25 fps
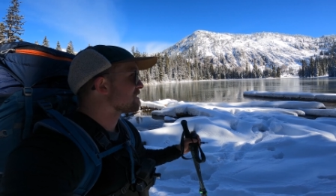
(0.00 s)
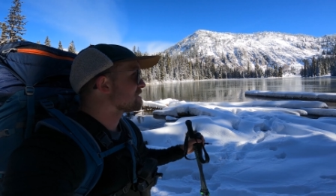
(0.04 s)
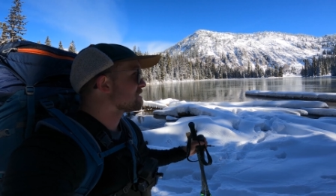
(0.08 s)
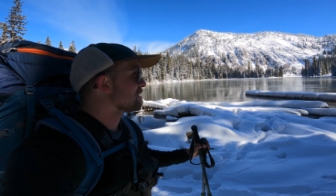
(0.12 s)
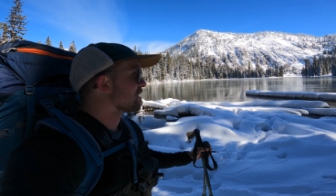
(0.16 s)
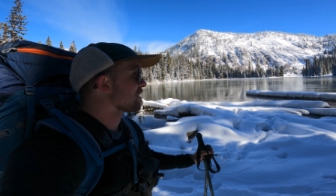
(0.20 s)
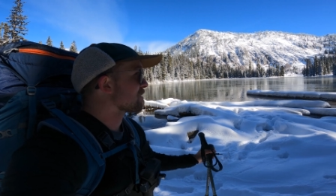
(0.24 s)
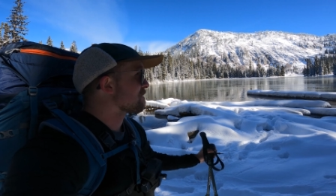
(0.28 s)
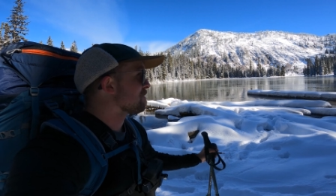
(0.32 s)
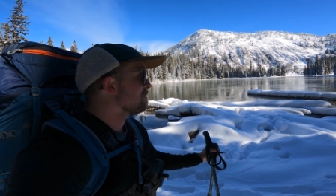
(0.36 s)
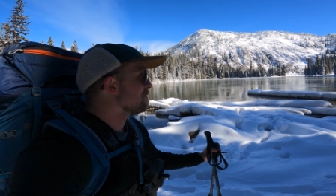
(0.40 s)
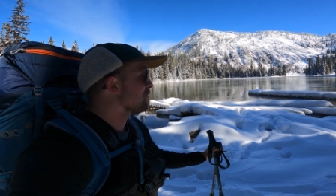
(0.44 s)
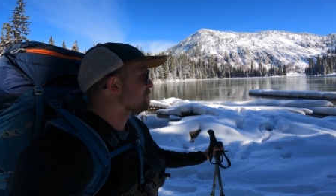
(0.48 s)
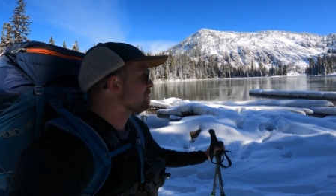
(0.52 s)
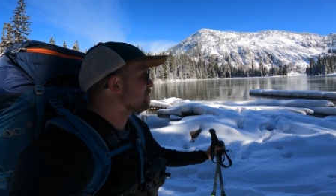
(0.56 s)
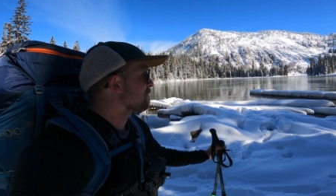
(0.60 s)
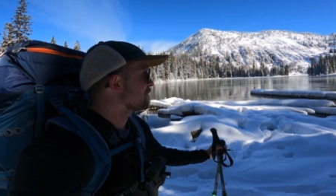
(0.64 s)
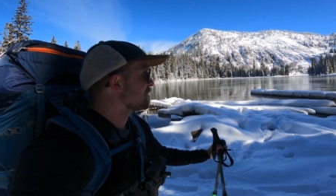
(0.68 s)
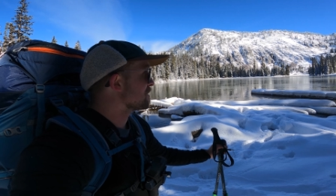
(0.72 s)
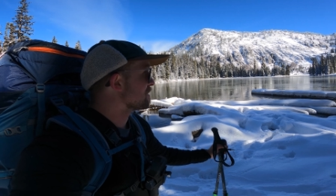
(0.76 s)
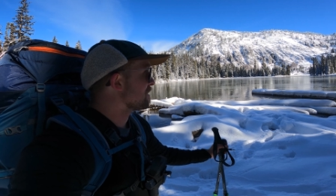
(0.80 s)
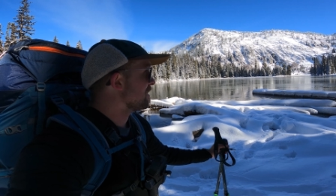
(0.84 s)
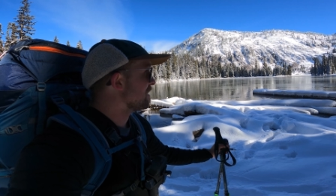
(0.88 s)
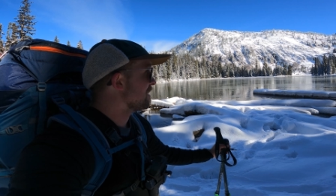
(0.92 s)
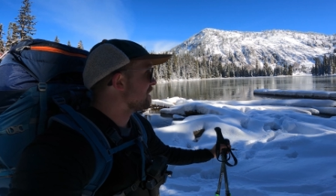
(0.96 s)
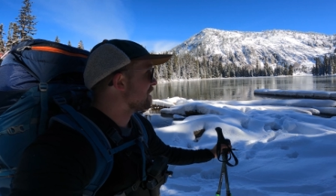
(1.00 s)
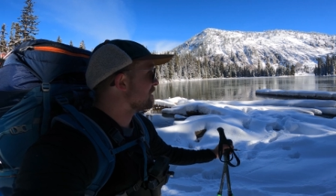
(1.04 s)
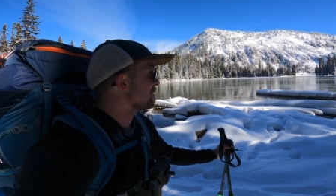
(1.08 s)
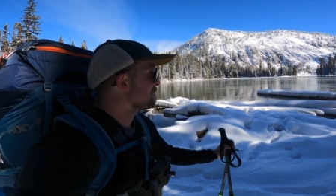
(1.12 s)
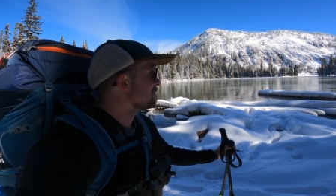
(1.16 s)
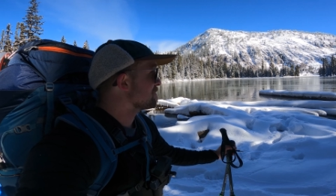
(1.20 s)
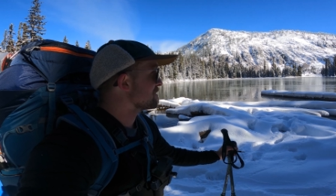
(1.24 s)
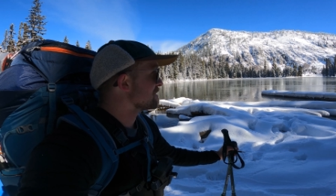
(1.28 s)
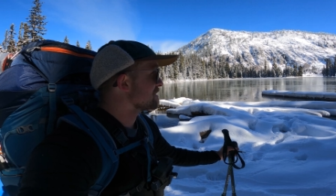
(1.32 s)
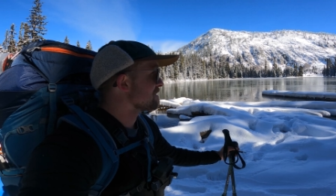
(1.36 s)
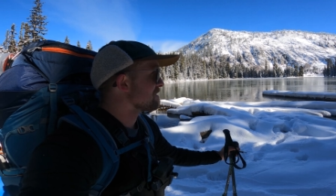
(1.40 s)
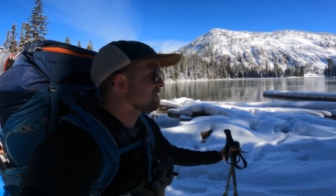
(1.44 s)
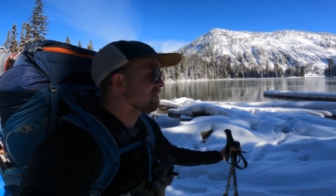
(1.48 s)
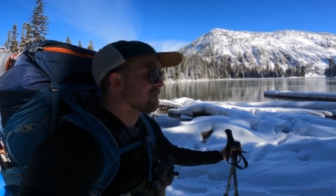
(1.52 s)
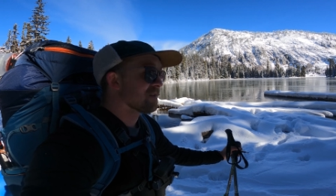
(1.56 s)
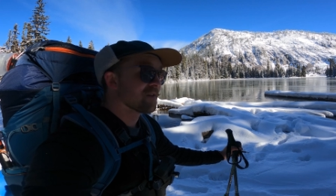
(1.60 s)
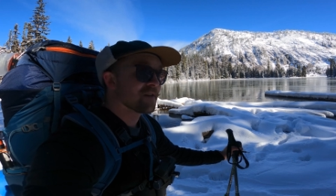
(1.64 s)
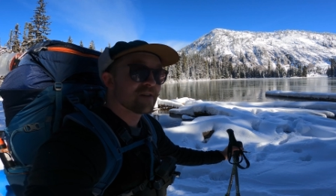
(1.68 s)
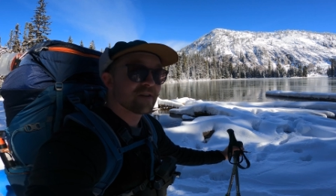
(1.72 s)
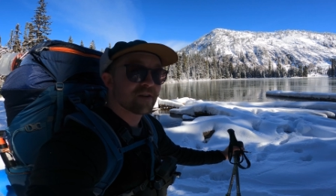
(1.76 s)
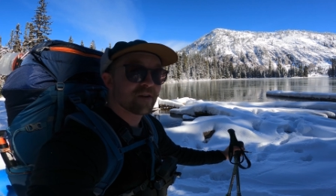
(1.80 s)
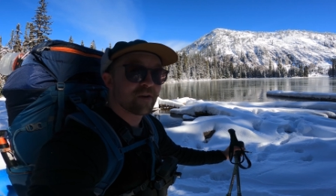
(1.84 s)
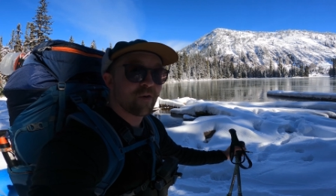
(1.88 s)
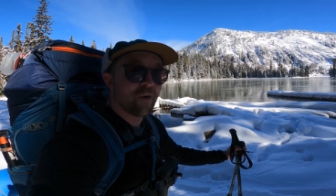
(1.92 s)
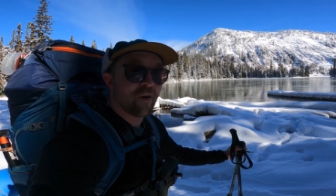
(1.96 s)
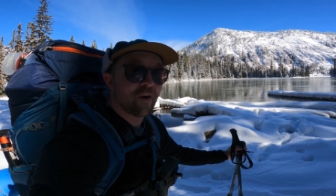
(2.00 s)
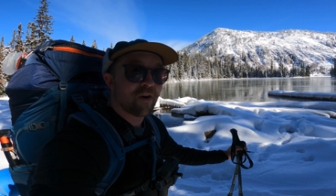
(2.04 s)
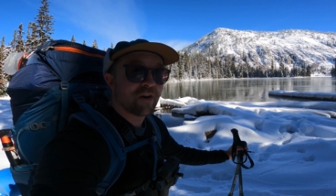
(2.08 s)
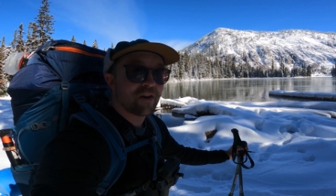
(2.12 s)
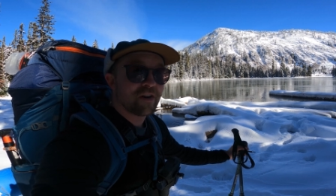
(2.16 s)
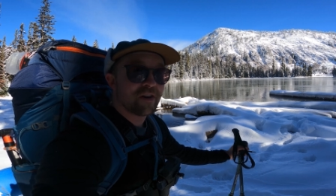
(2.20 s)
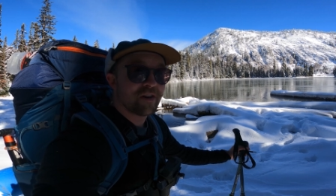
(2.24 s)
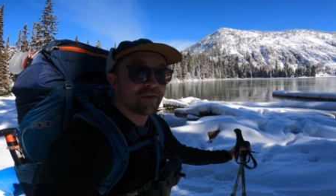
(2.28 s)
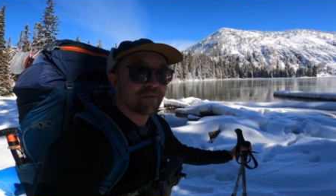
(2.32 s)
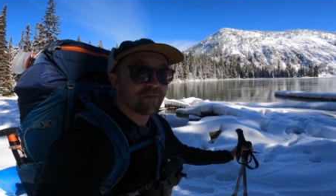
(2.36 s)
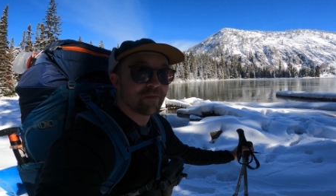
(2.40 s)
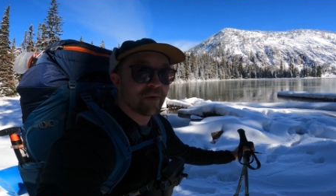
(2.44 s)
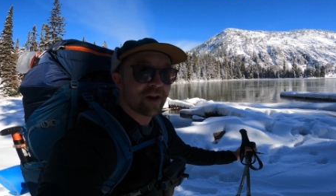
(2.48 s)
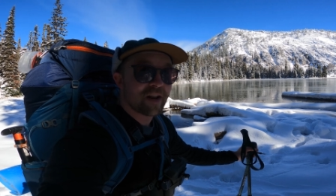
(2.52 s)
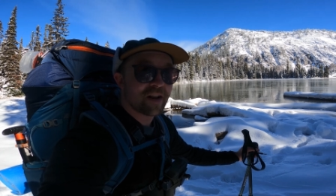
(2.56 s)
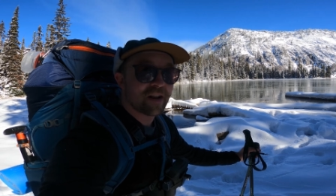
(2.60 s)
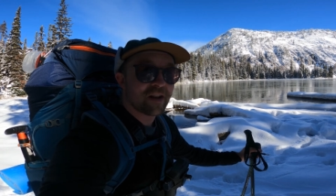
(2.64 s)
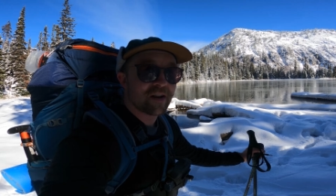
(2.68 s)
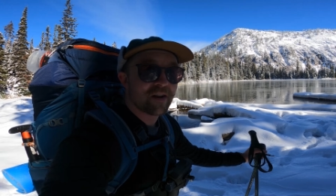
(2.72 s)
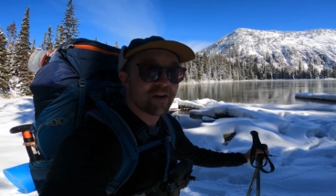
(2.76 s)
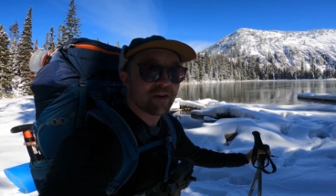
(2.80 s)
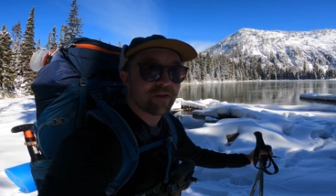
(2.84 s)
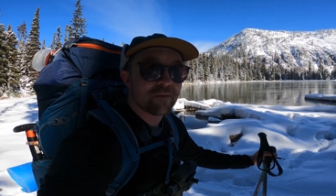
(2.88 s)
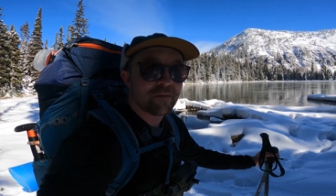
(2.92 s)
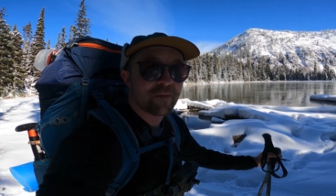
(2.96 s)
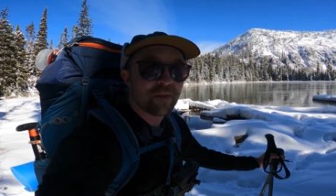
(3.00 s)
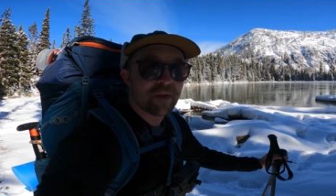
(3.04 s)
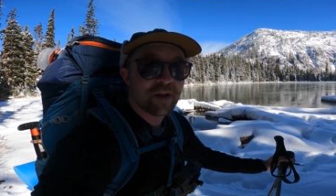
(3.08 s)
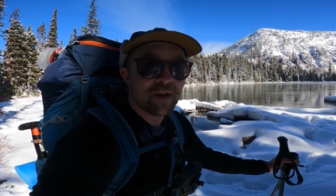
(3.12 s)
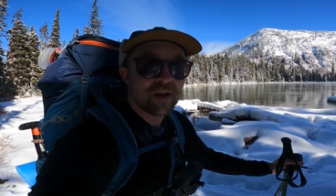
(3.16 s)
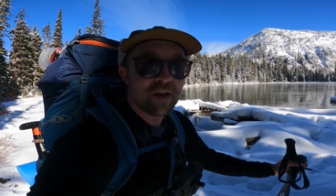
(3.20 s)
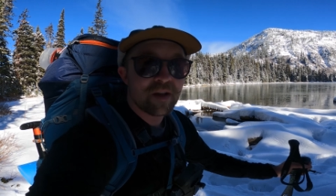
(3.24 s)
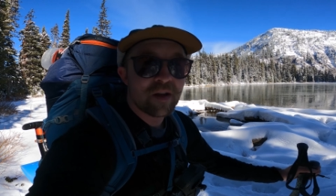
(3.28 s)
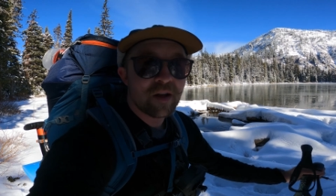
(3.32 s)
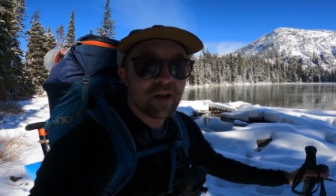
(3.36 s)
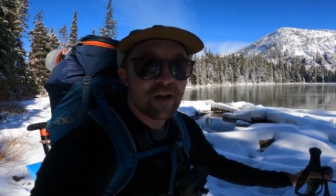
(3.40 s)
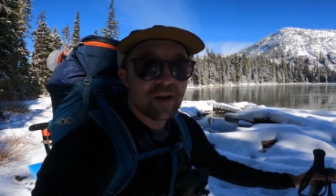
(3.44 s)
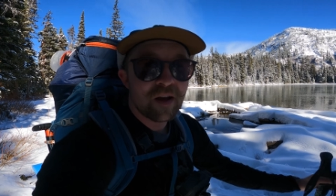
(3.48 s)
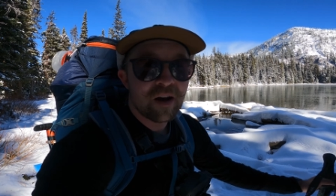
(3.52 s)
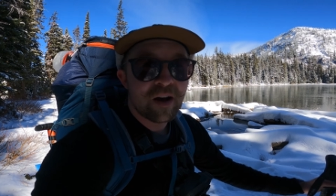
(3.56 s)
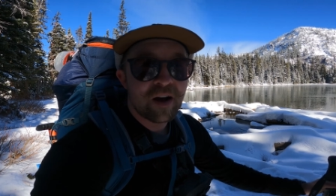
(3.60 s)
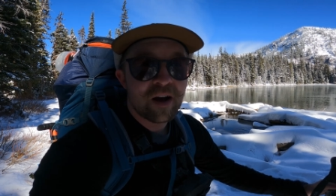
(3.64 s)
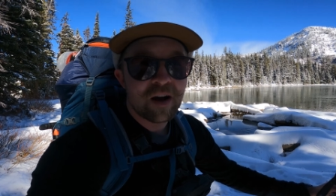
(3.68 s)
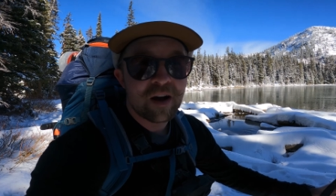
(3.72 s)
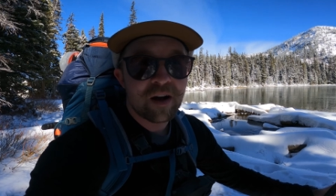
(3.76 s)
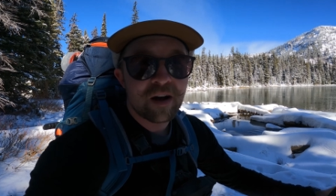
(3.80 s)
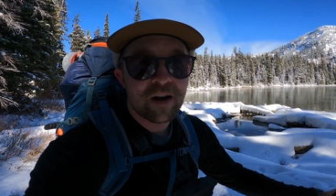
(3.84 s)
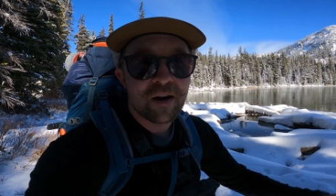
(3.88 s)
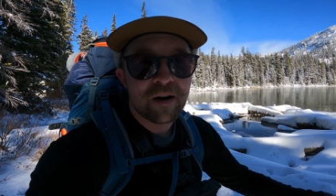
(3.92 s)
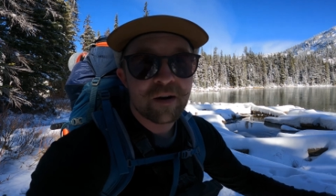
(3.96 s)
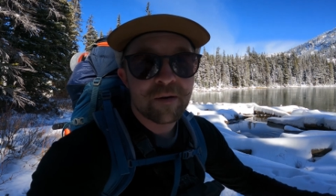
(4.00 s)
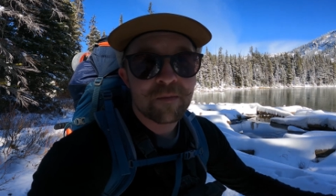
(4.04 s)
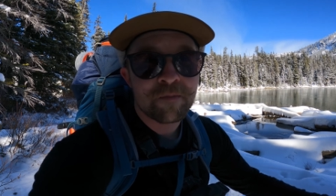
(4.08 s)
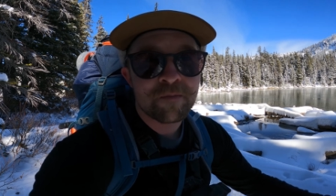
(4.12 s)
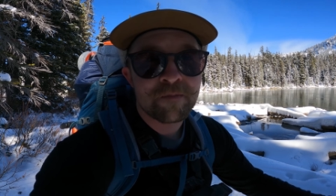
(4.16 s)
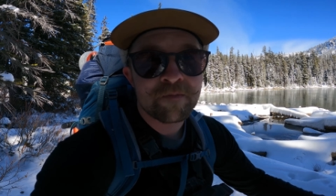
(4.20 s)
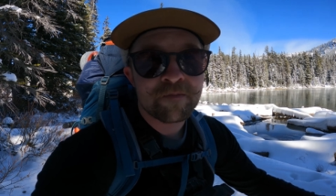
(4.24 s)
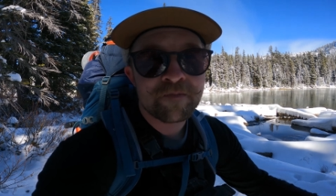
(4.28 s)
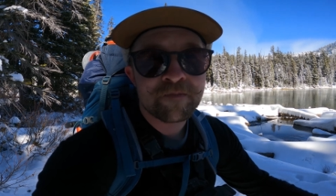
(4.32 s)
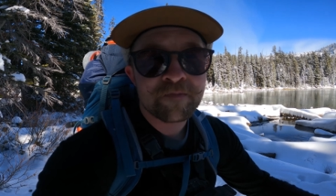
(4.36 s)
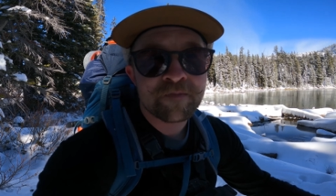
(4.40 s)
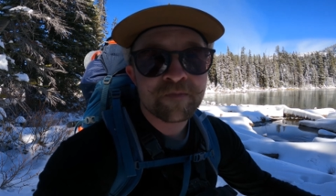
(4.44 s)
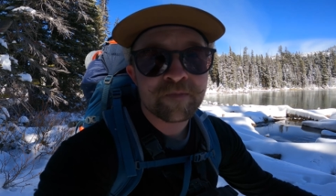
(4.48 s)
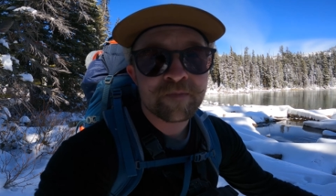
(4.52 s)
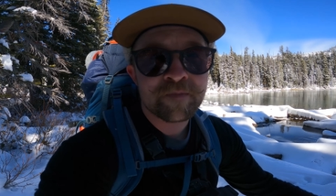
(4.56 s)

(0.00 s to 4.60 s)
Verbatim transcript: stuck through the climbs and the grunt and made it here. Um,